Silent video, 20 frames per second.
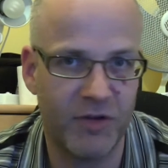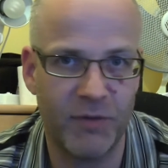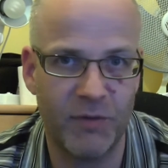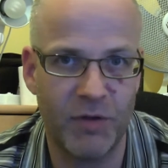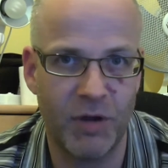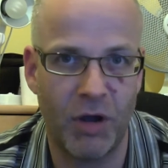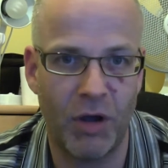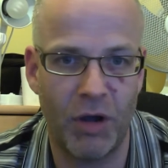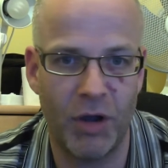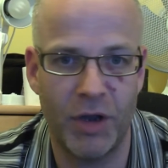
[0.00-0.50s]
you've
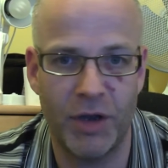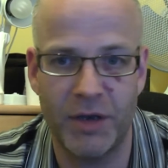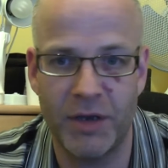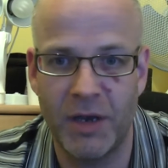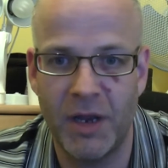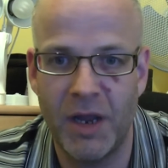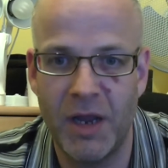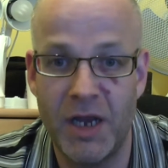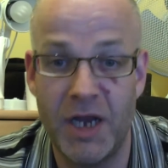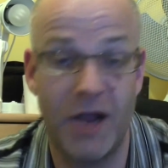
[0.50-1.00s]
got,
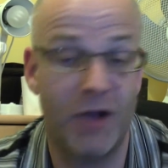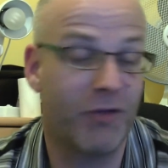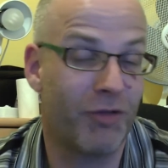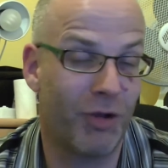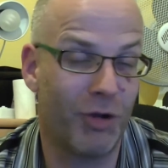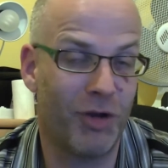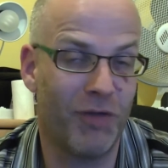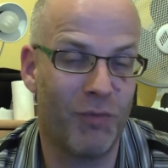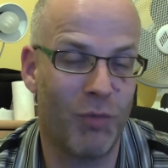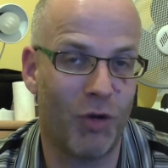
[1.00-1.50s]
and you know, because
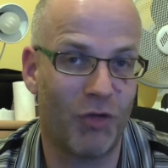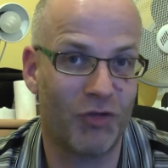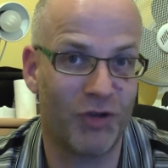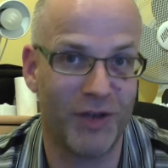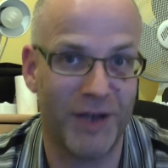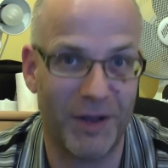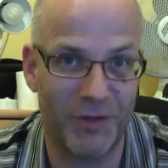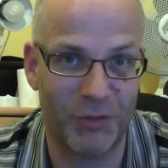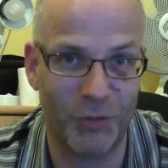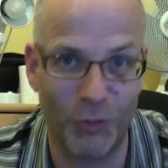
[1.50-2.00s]
I love
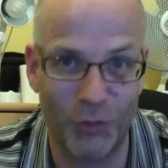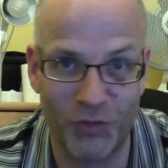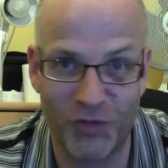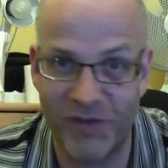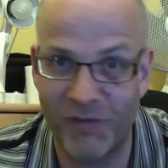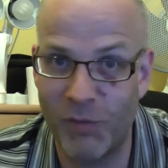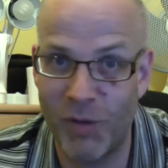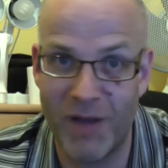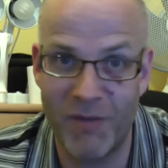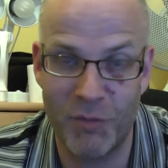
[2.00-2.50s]
watching that sort of
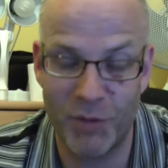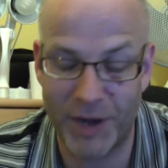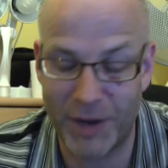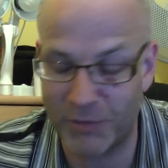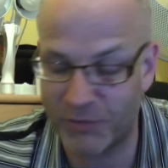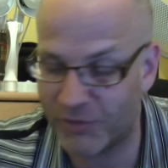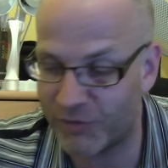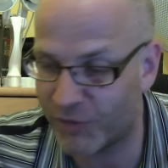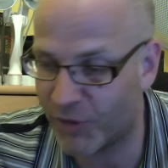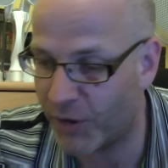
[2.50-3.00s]
stuff, what everyone
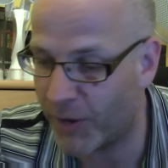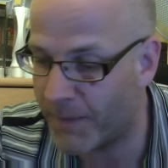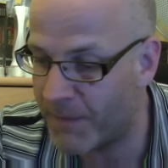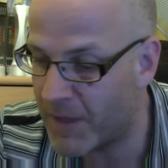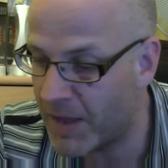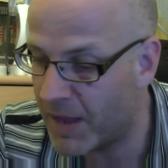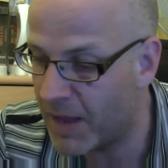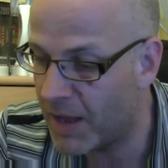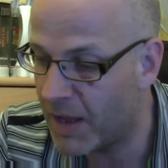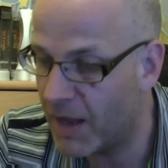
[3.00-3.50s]
else has got.
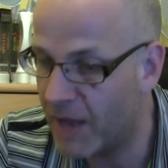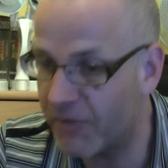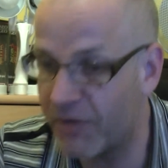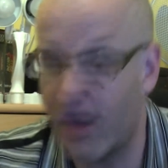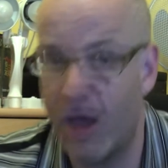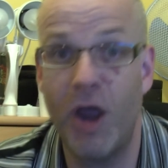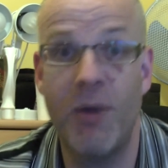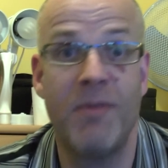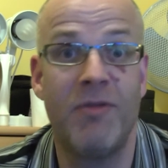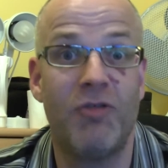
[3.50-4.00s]

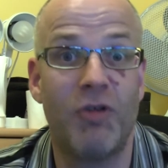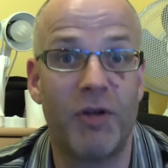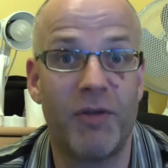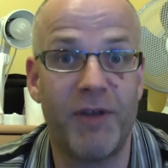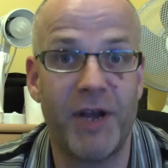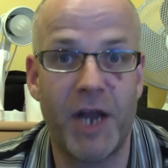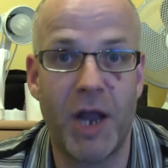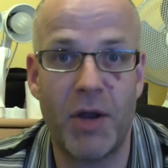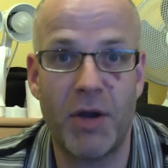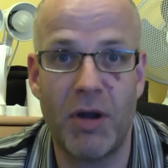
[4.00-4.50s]
So I hope you enjoyed the
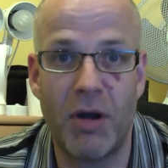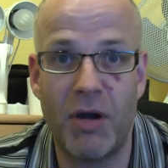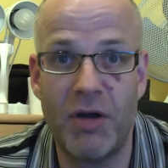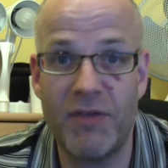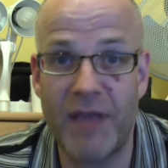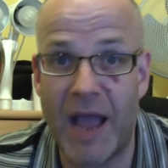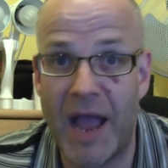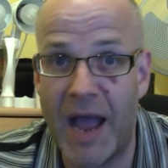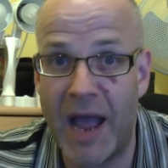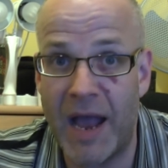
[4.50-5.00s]
video,
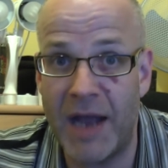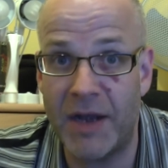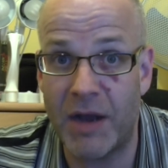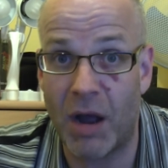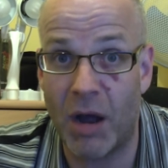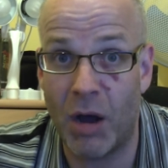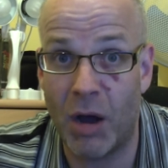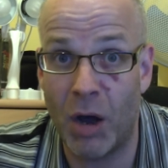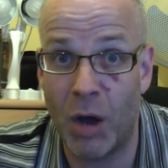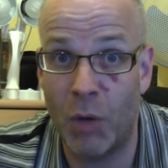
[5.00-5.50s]
guys, and
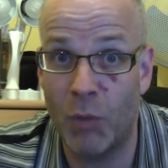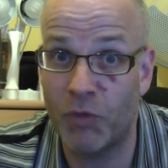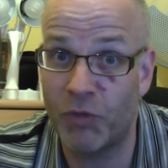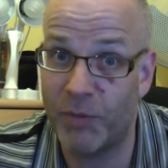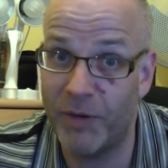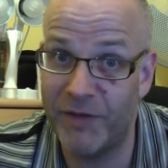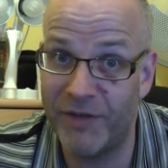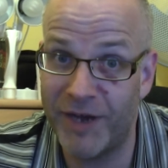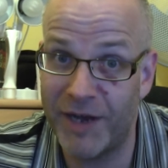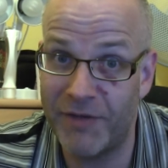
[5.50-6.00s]
I'll
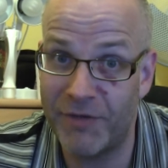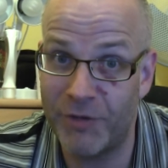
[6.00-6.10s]
speak to you again